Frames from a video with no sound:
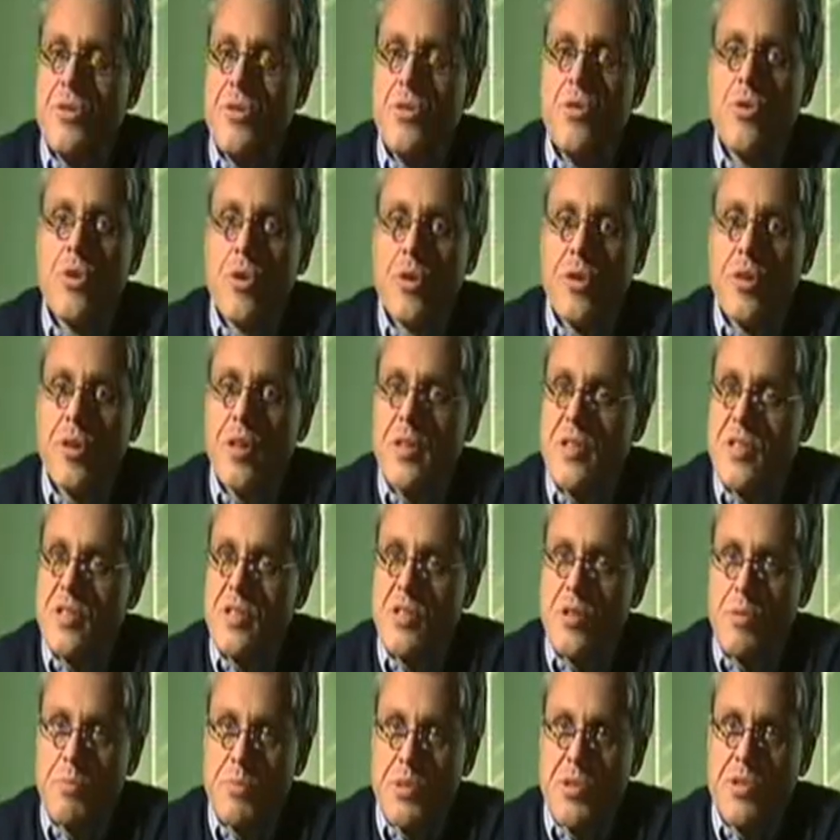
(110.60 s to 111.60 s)
The
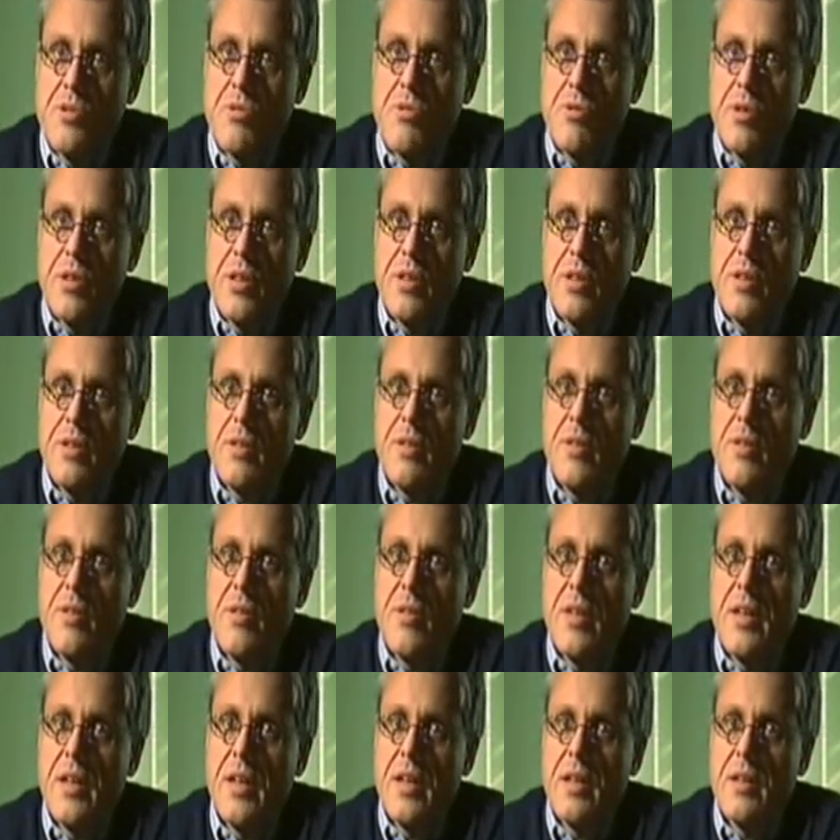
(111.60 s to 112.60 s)
neuronal
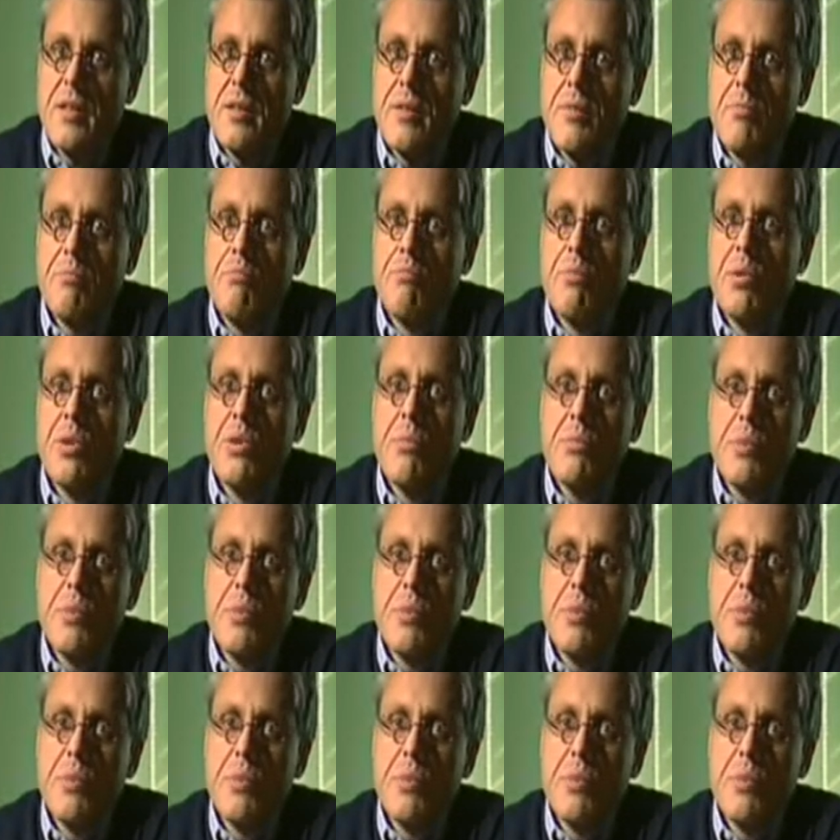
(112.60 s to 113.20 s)
substrate that